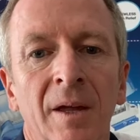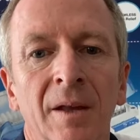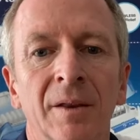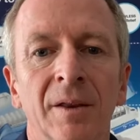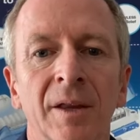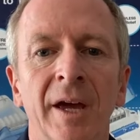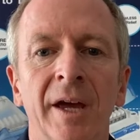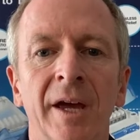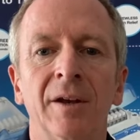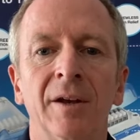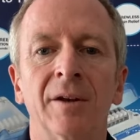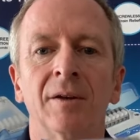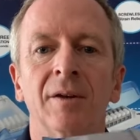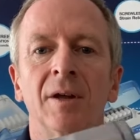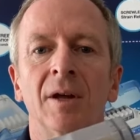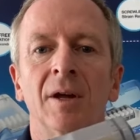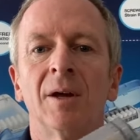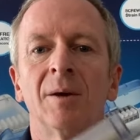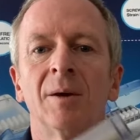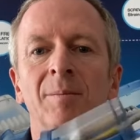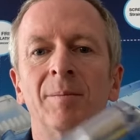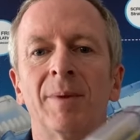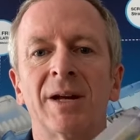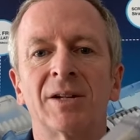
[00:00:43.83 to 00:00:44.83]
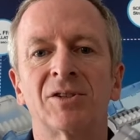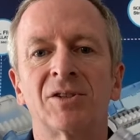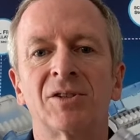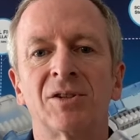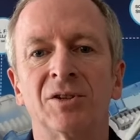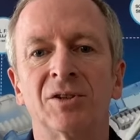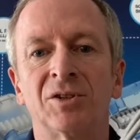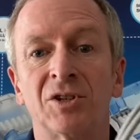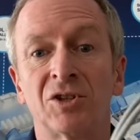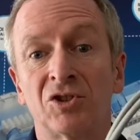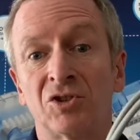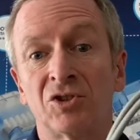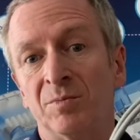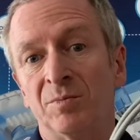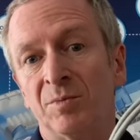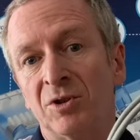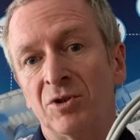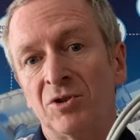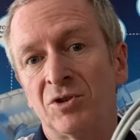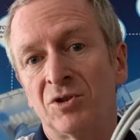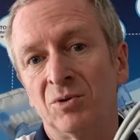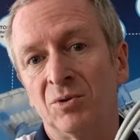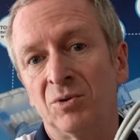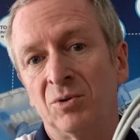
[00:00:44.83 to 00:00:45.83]
then back to the
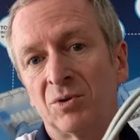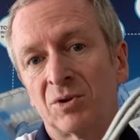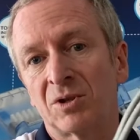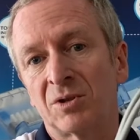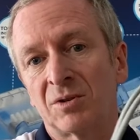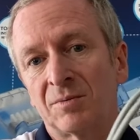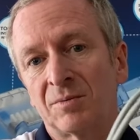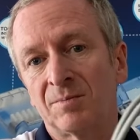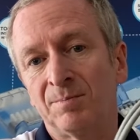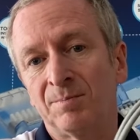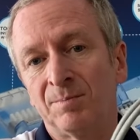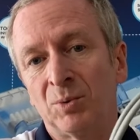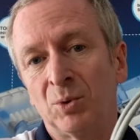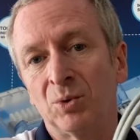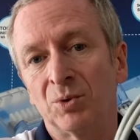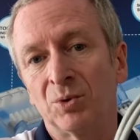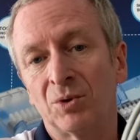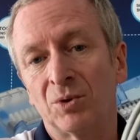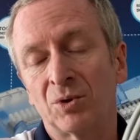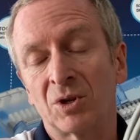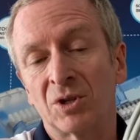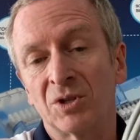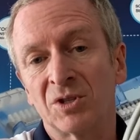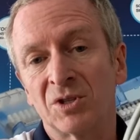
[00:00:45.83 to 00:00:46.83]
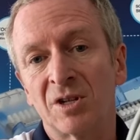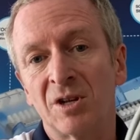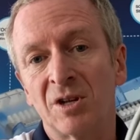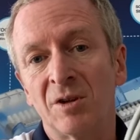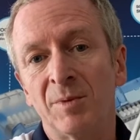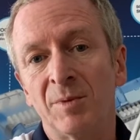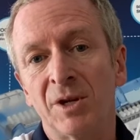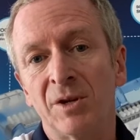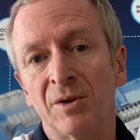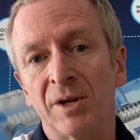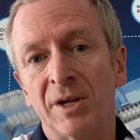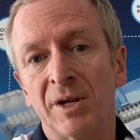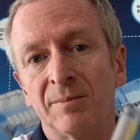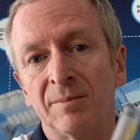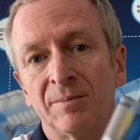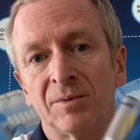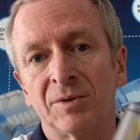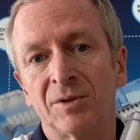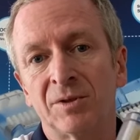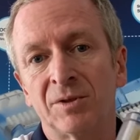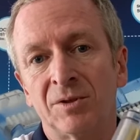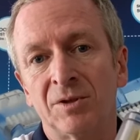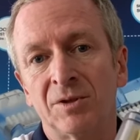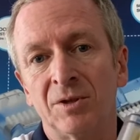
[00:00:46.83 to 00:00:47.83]
distribution board or consumer
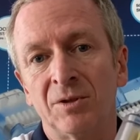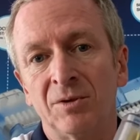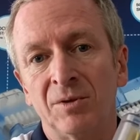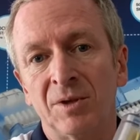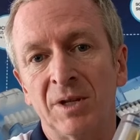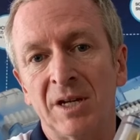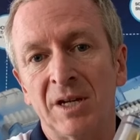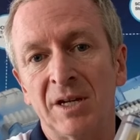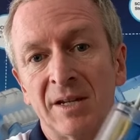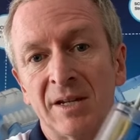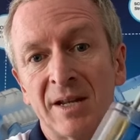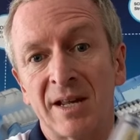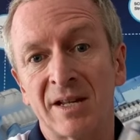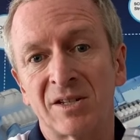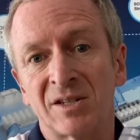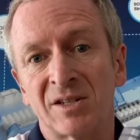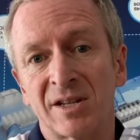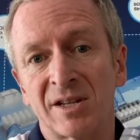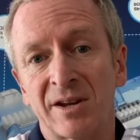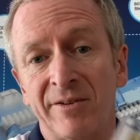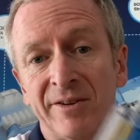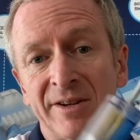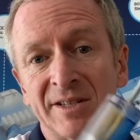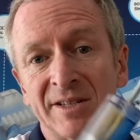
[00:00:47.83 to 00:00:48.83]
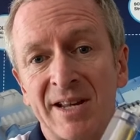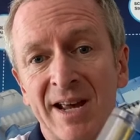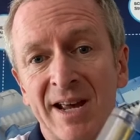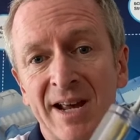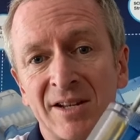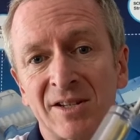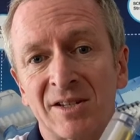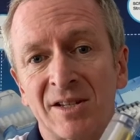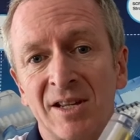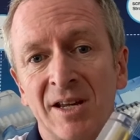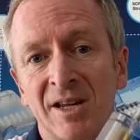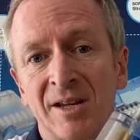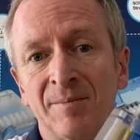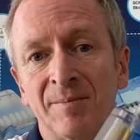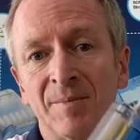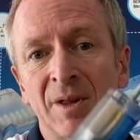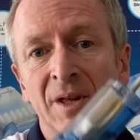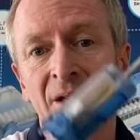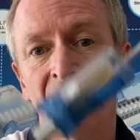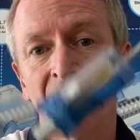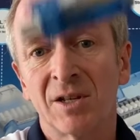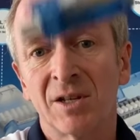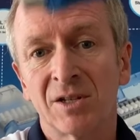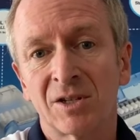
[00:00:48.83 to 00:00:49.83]
unit, do the necessary testing.
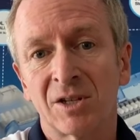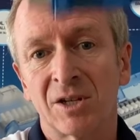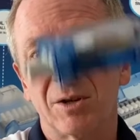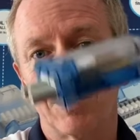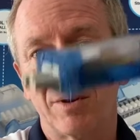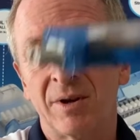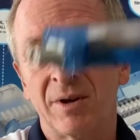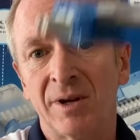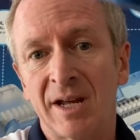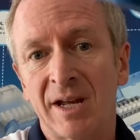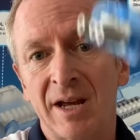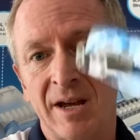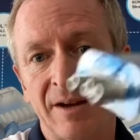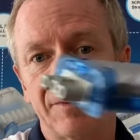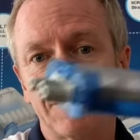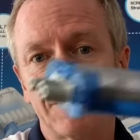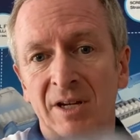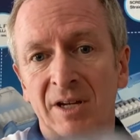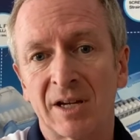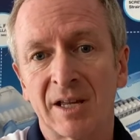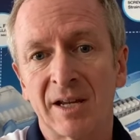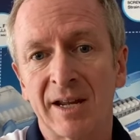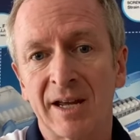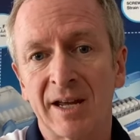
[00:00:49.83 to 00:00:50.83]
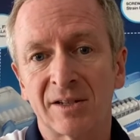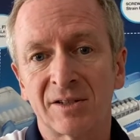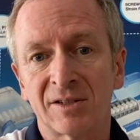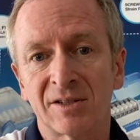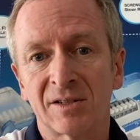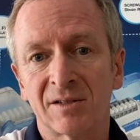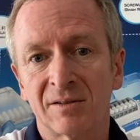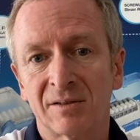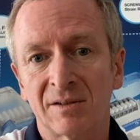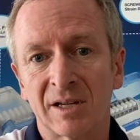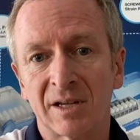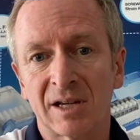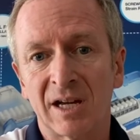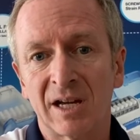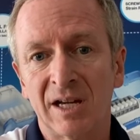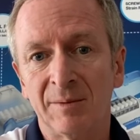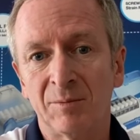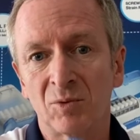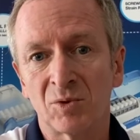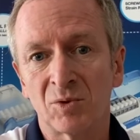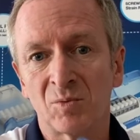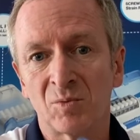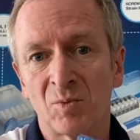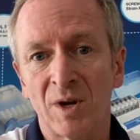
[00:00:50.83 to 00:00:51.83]
So you only have to connect the
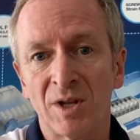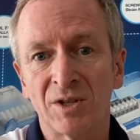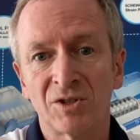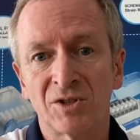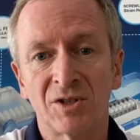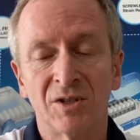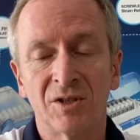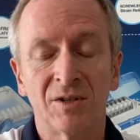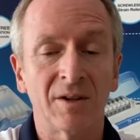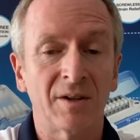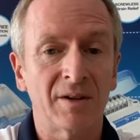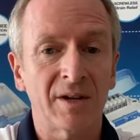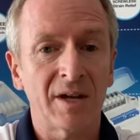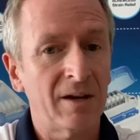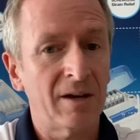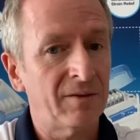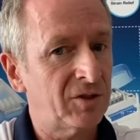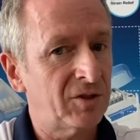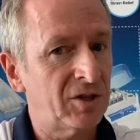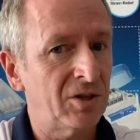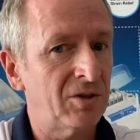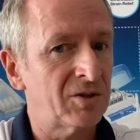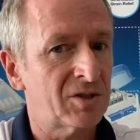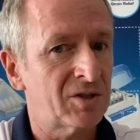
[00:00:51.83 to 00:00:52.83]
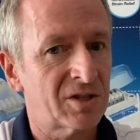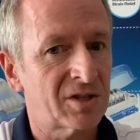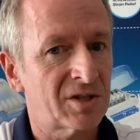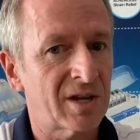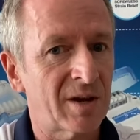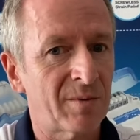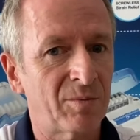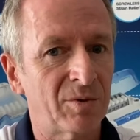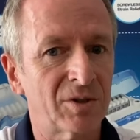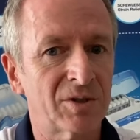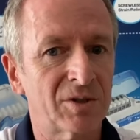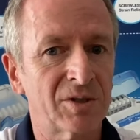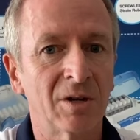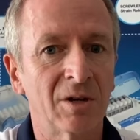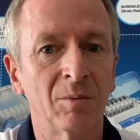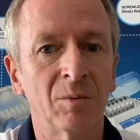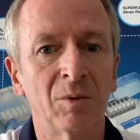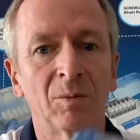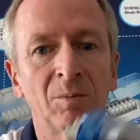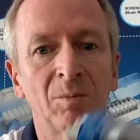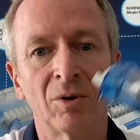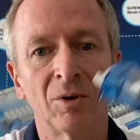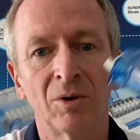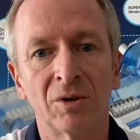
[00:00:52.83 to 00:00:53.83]
cables once, you don't have to use a separate terminal
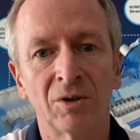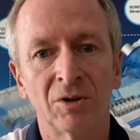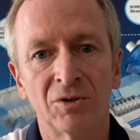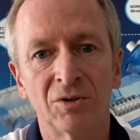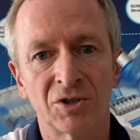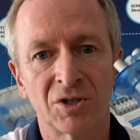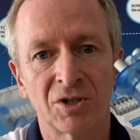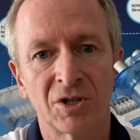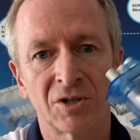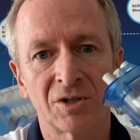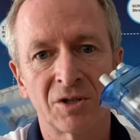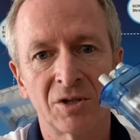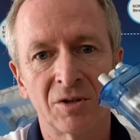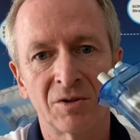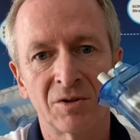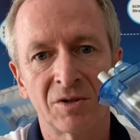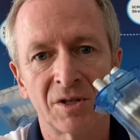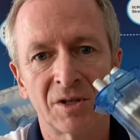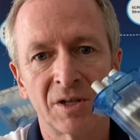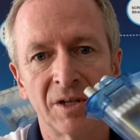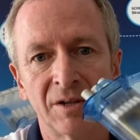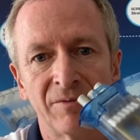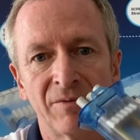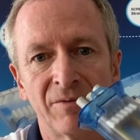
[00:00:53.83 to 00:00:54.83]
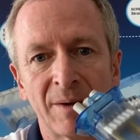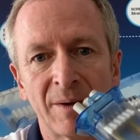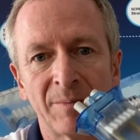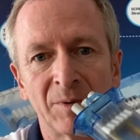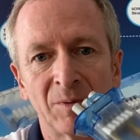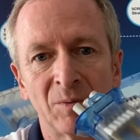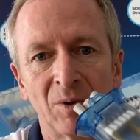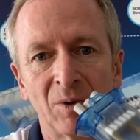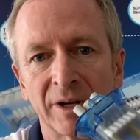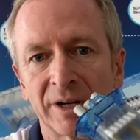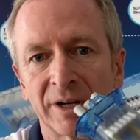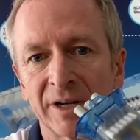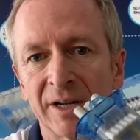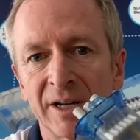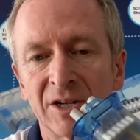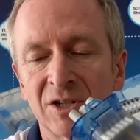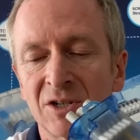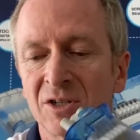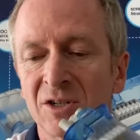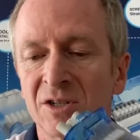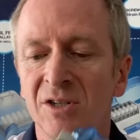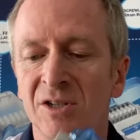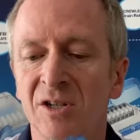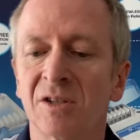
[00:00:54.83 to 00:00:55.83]
block, you just use the rapid wire
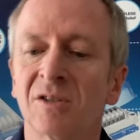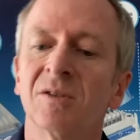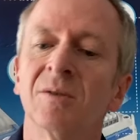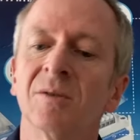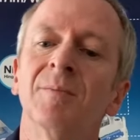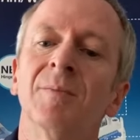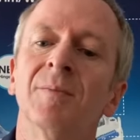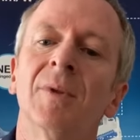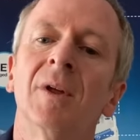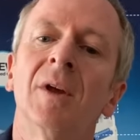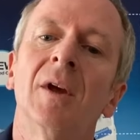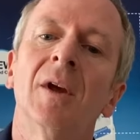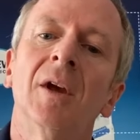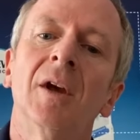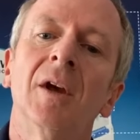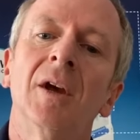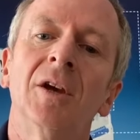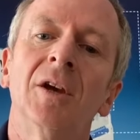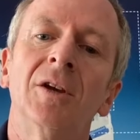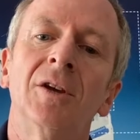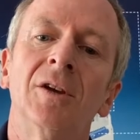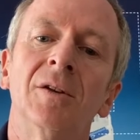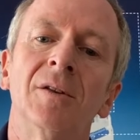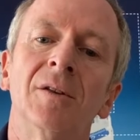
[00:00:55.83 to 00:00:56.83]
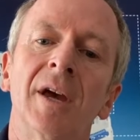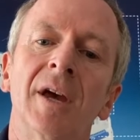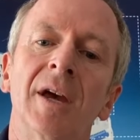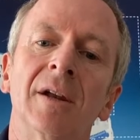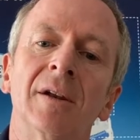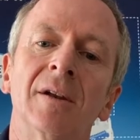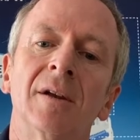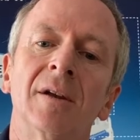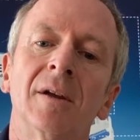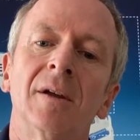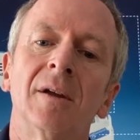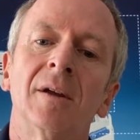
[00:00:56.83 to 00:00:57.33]
connection system. You then